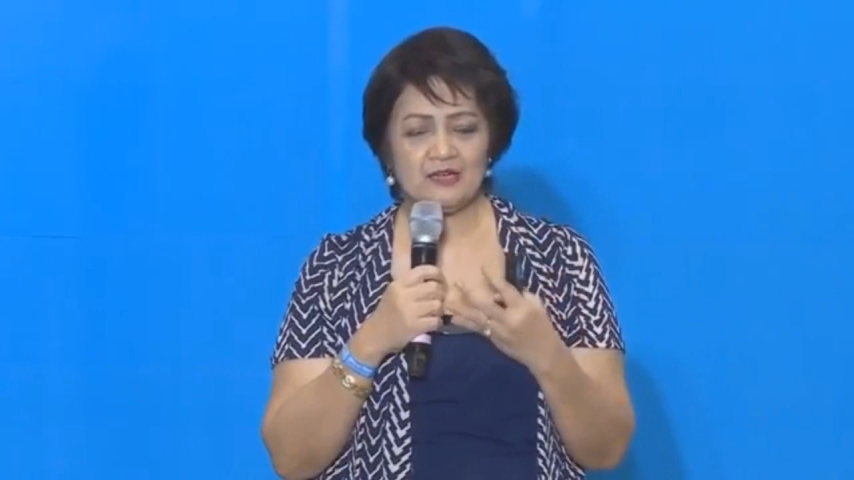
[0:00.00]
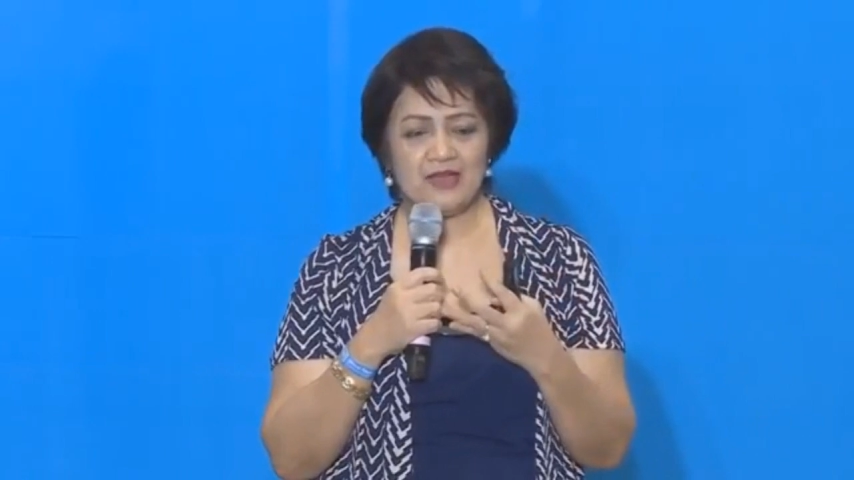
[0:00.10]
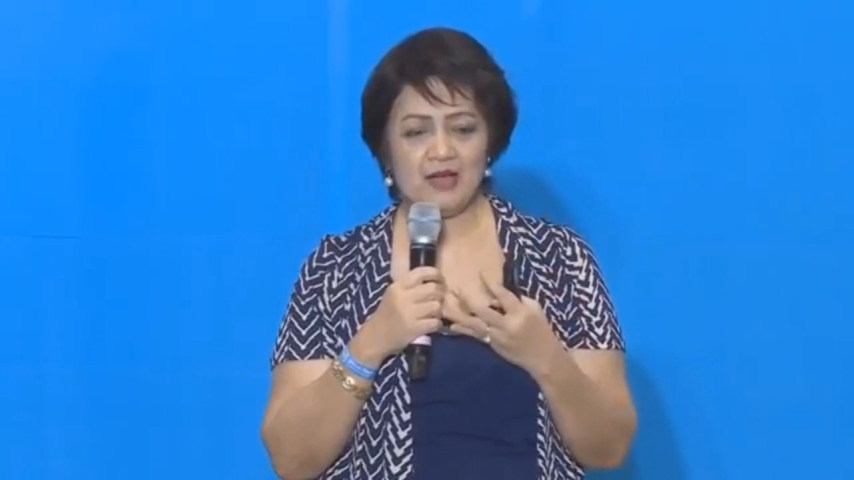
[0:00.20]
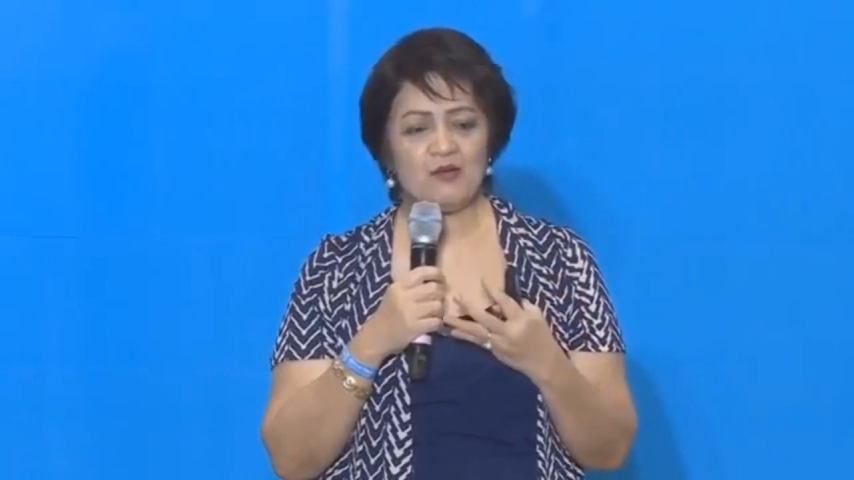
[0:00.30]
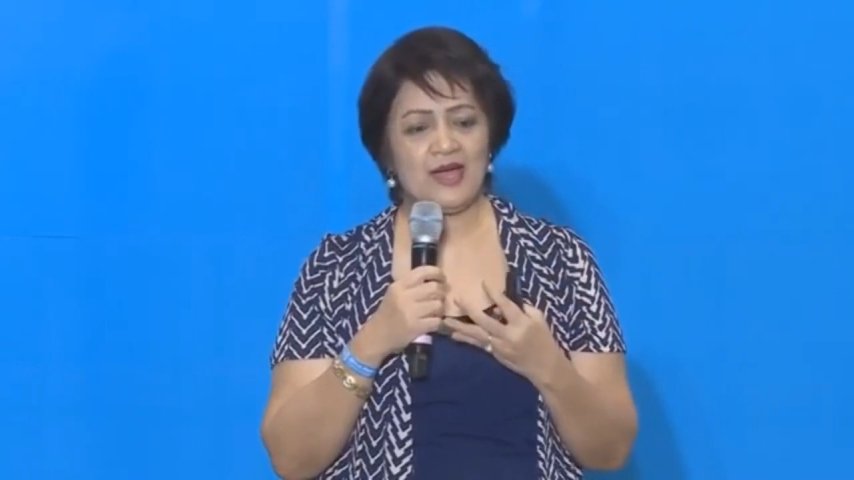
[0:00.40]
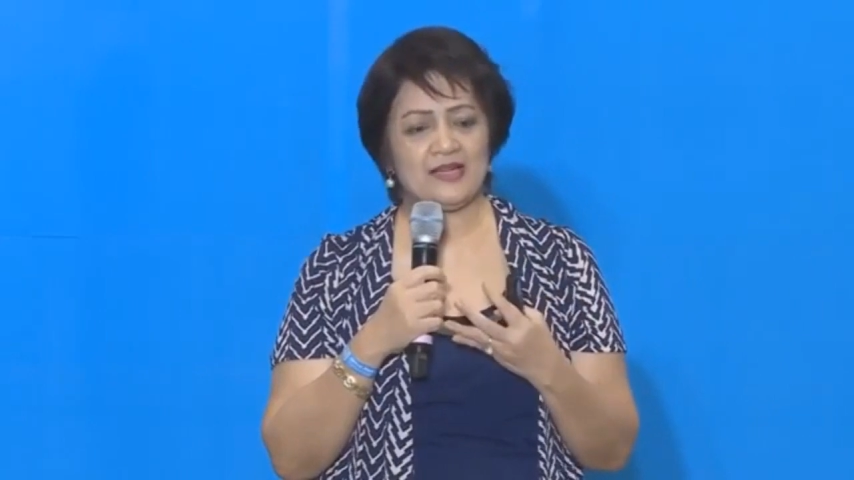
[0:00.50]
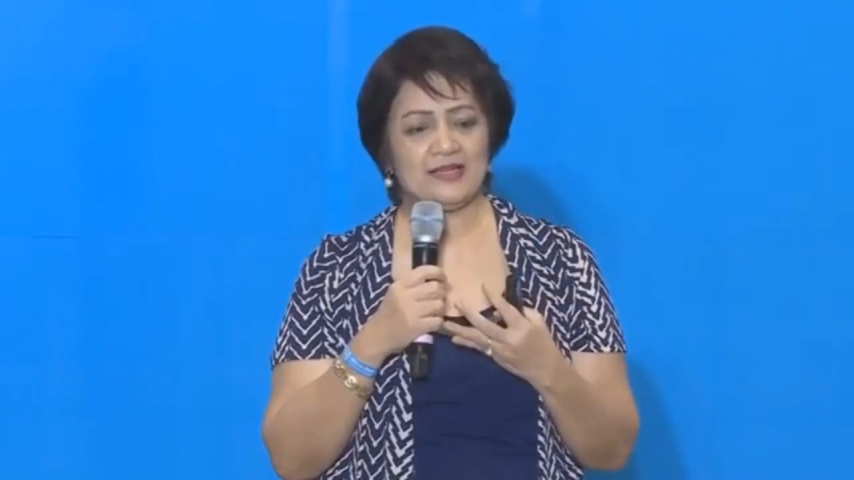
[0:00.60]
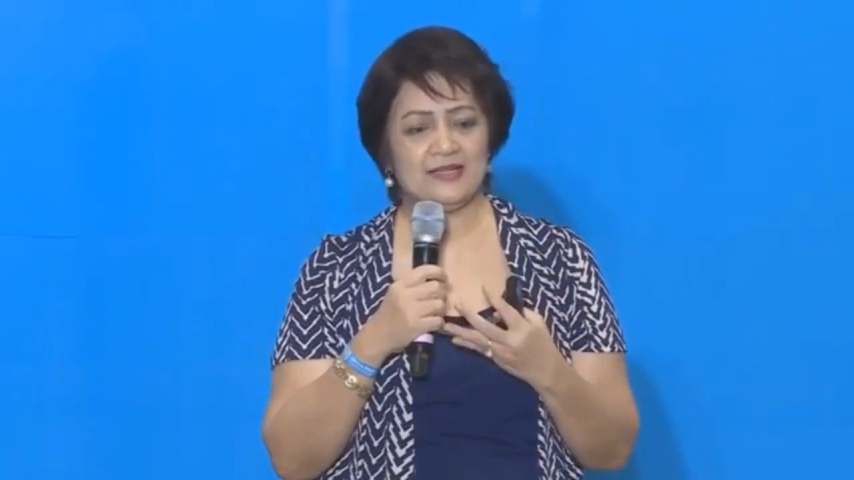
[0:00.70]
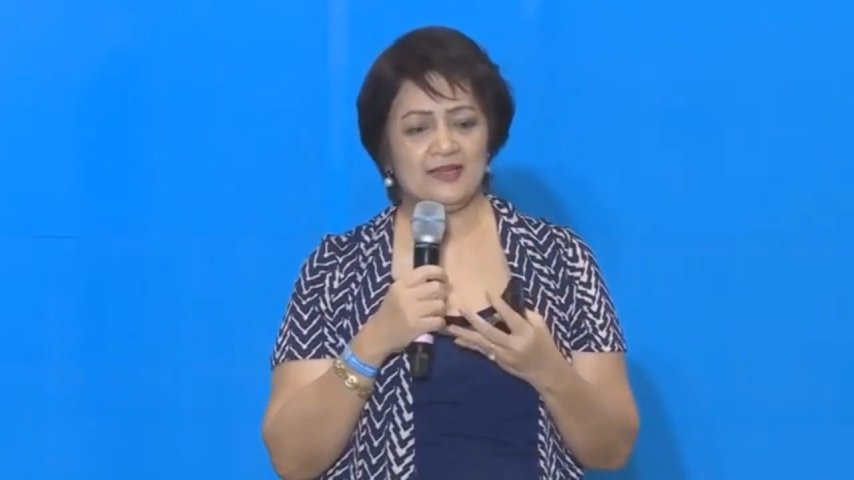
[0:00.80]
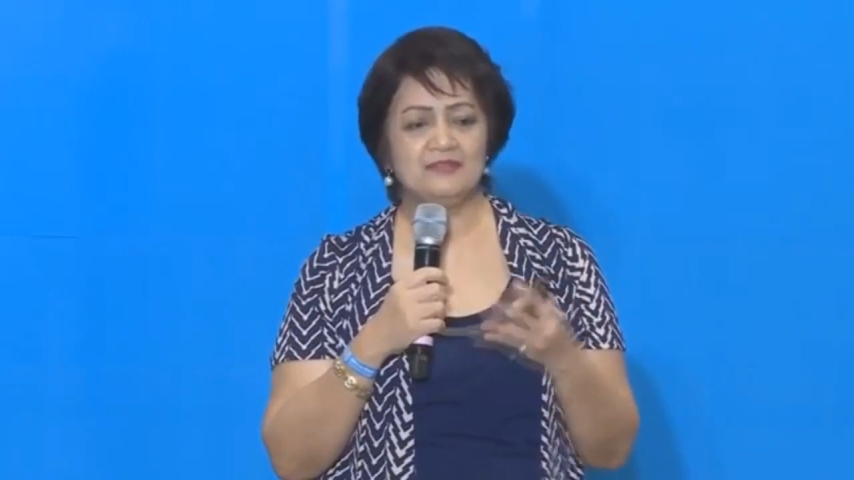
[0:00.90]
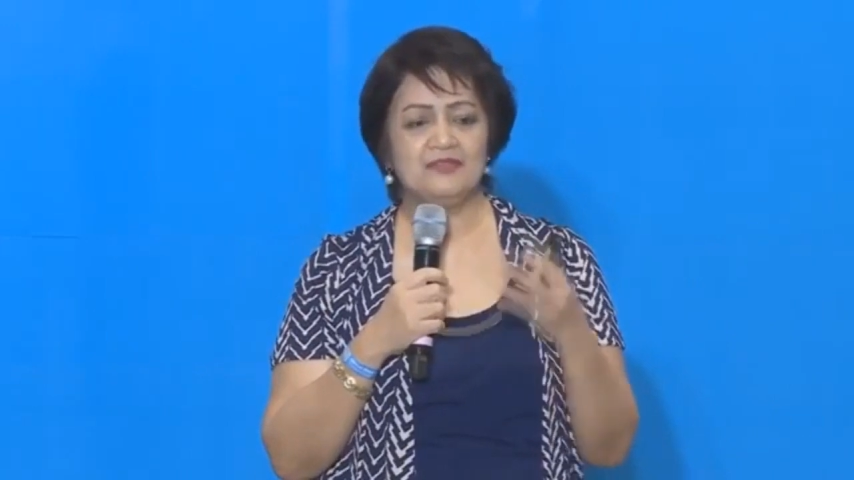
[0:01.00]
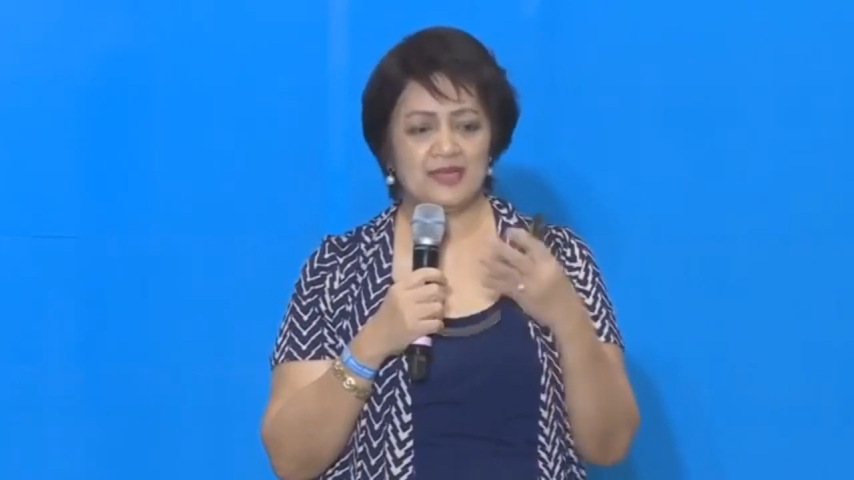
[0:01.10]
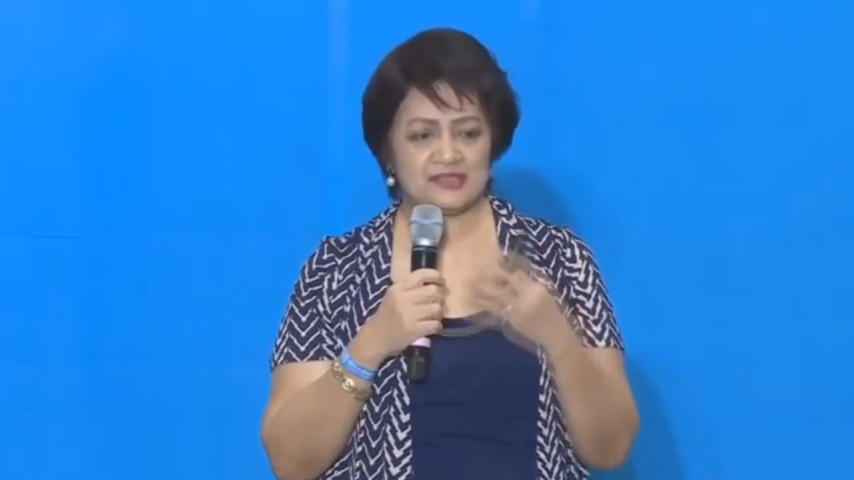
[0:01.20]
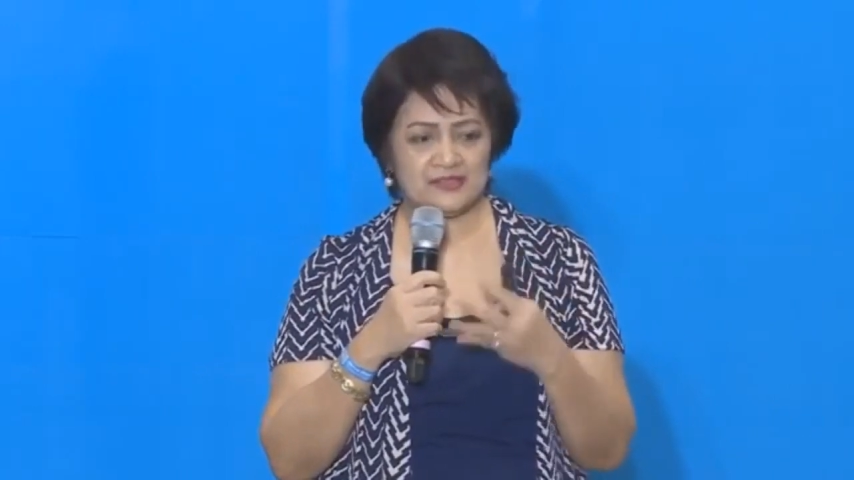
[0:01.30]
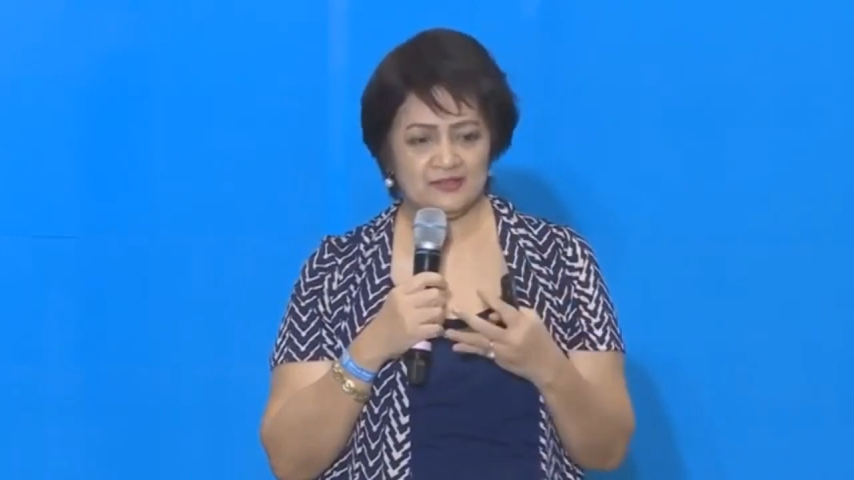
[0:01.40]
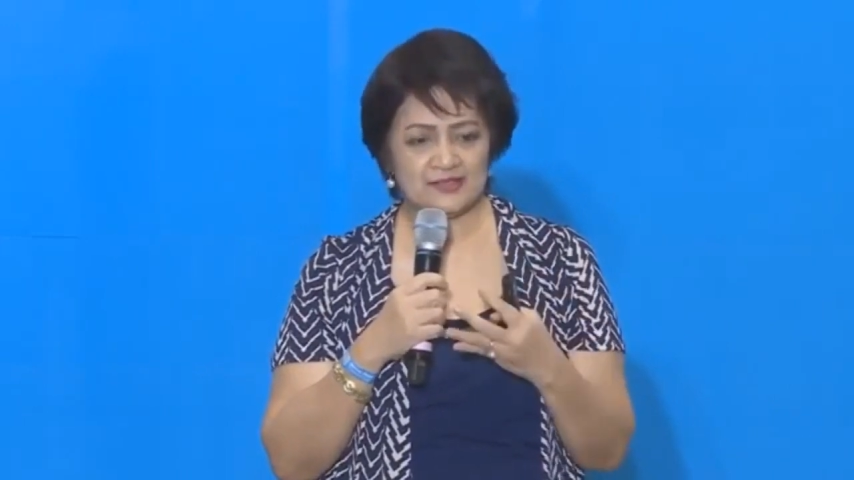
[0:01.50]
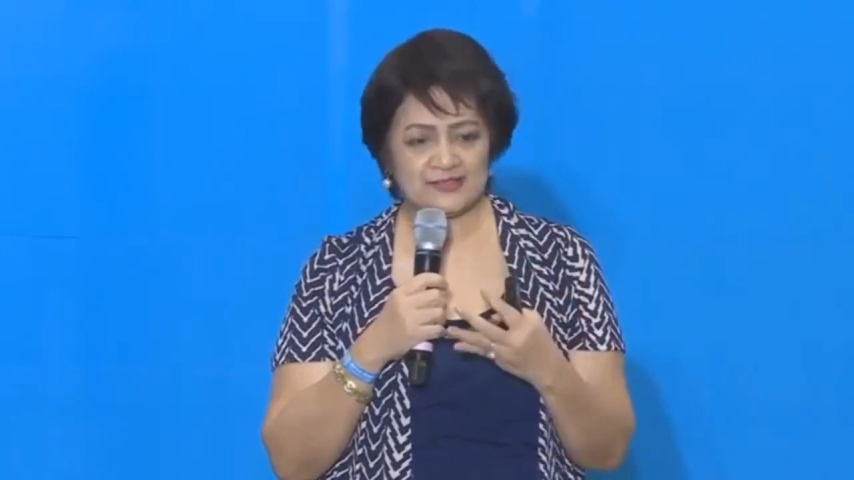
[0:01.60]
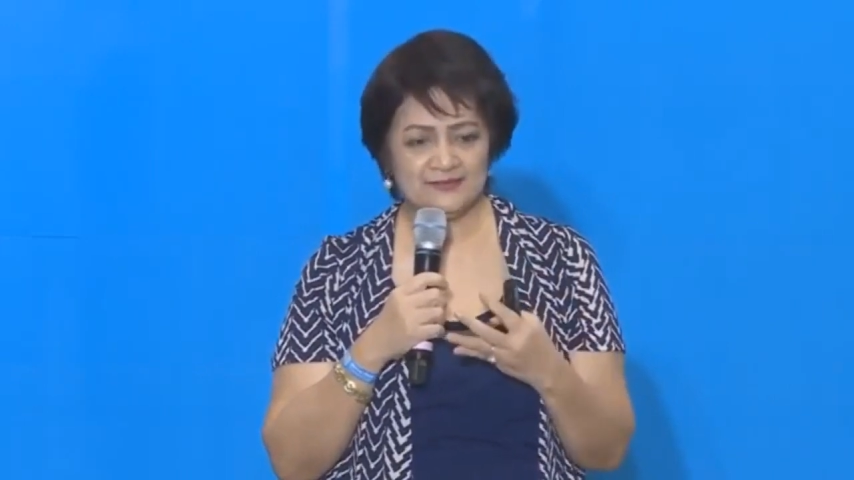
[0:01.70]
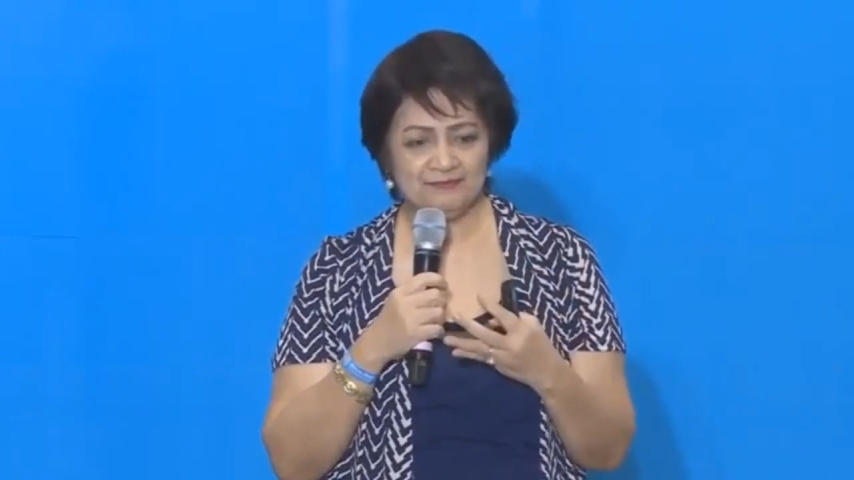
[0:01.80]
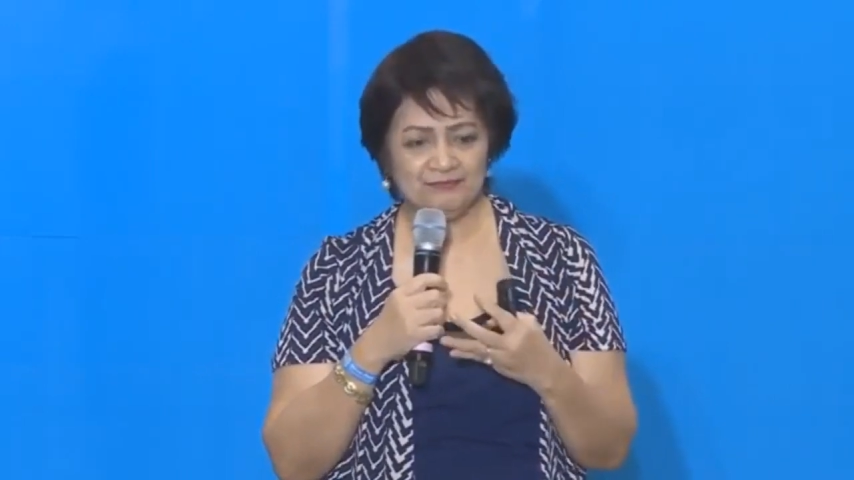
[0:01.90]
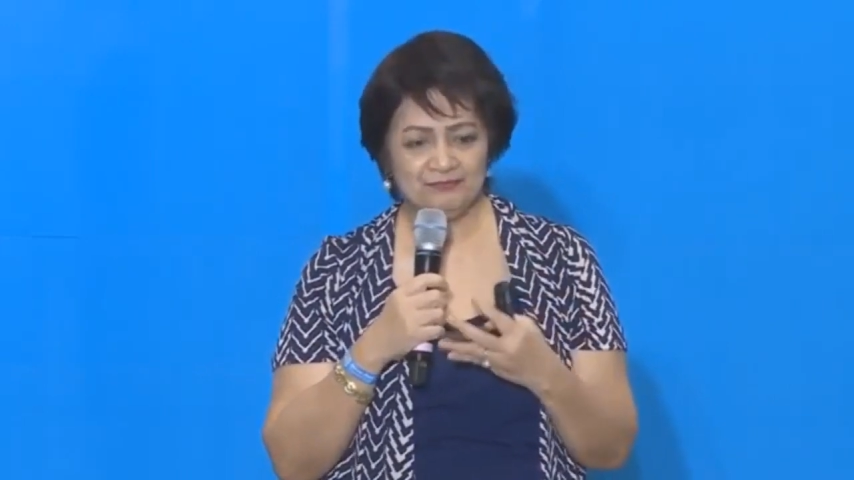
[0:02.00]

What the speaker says: of acquiring infections.